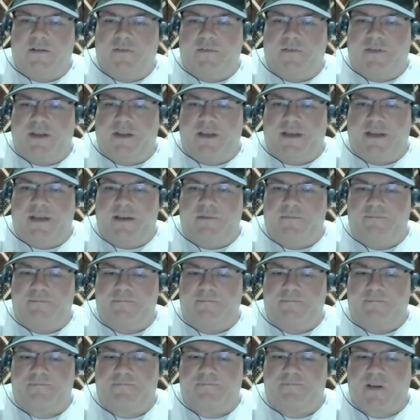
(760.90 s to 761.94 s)
the
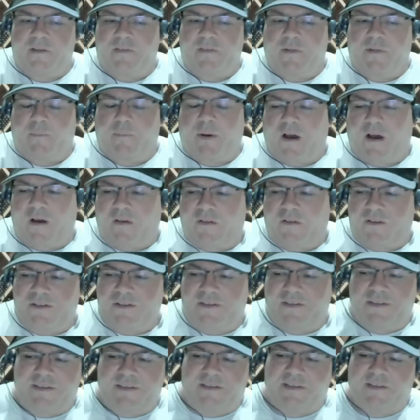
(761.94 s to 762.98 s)
the
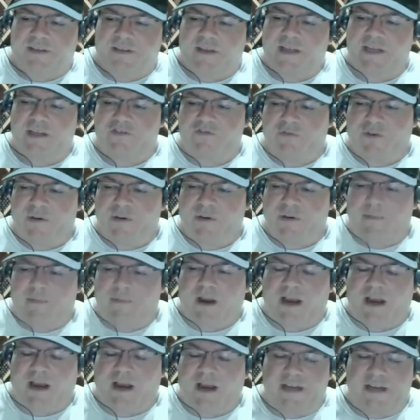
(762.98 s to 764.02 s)
politics and the history
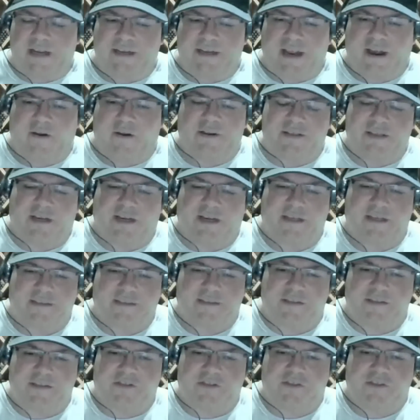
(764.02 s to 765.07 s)
behind it and how it
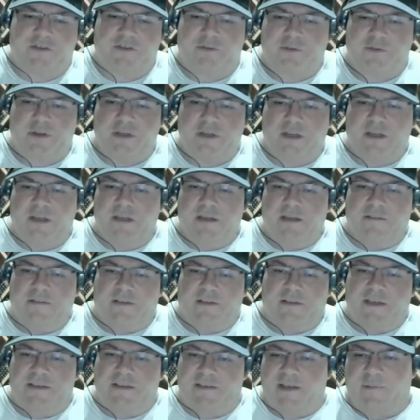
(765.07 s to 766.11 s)
ties into
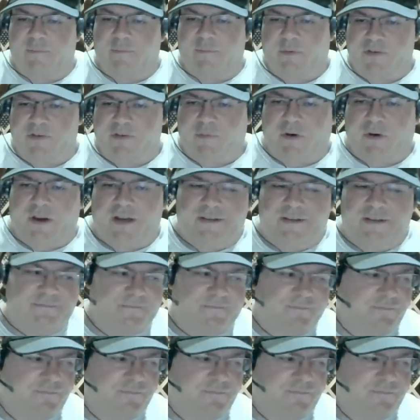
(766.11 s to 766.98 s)
the intemperance brand.